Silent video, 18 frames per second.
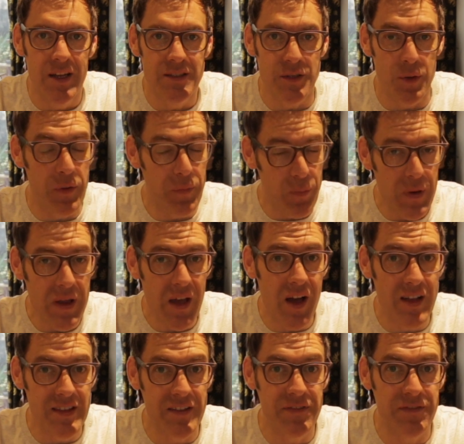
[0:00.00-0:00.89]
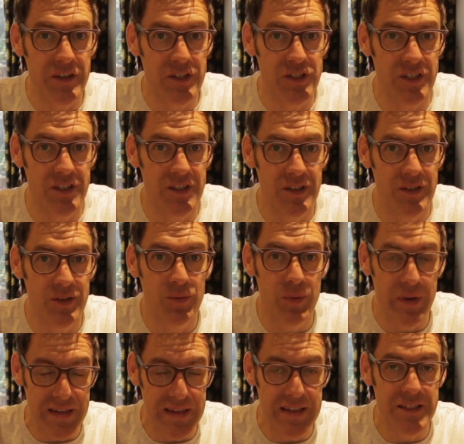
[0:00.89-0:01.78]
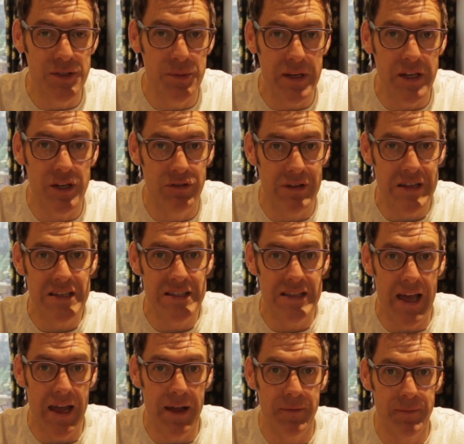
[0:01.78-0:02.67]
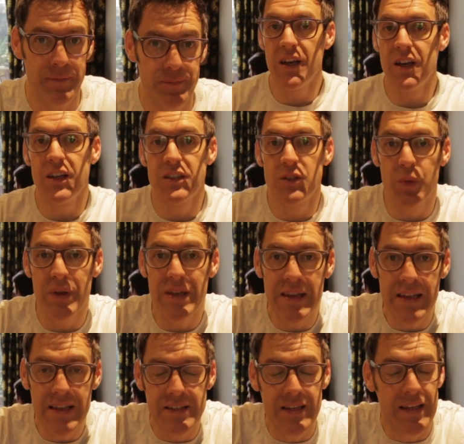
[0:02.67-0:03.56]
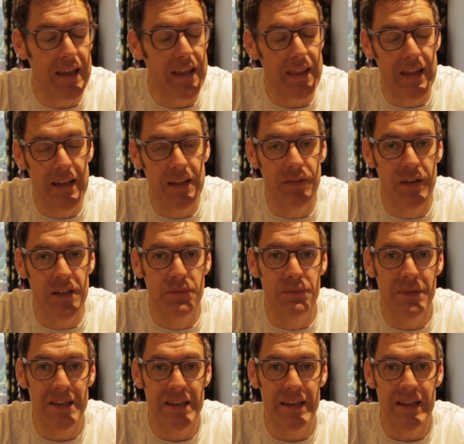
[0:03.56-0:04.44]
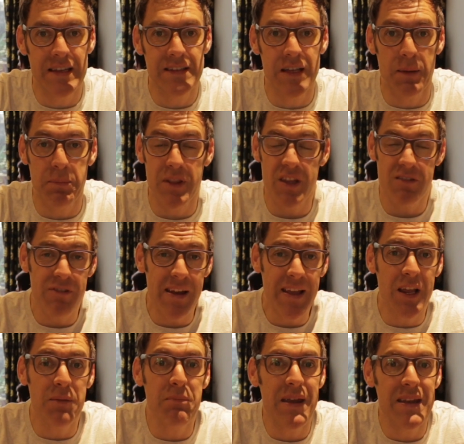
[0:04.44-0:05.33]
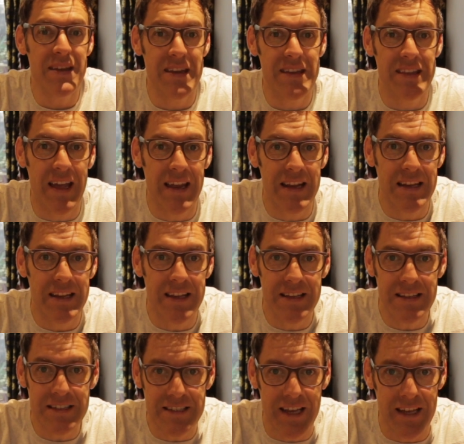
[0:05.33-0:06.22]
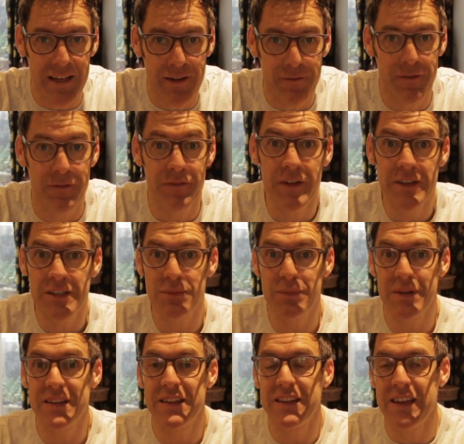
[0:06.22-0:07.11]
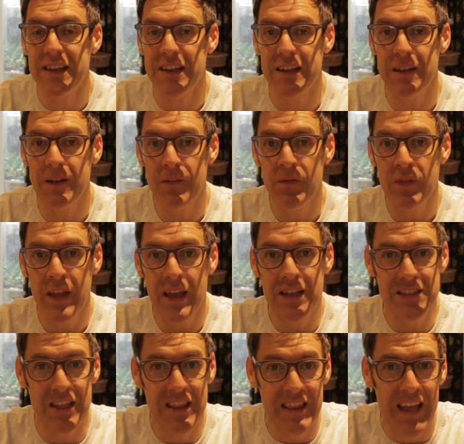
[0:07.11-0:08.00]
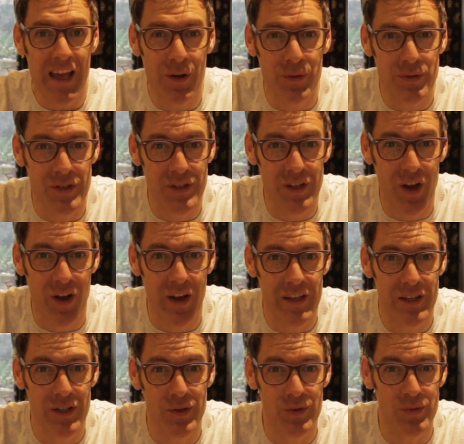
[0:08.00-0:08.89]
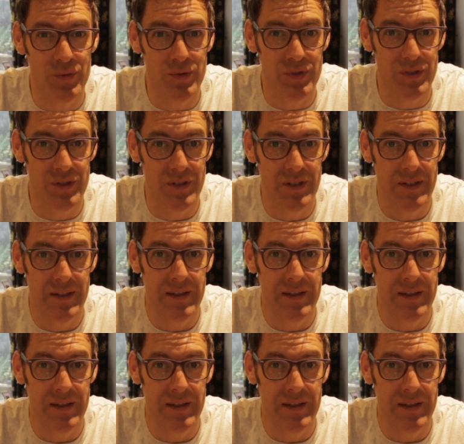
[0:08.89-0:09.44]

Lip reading: So if we are deficient, we need to increase that. So we need to get these vitamin Ds up. And the recommended daily intake for vitamin D is 1,000 IUs.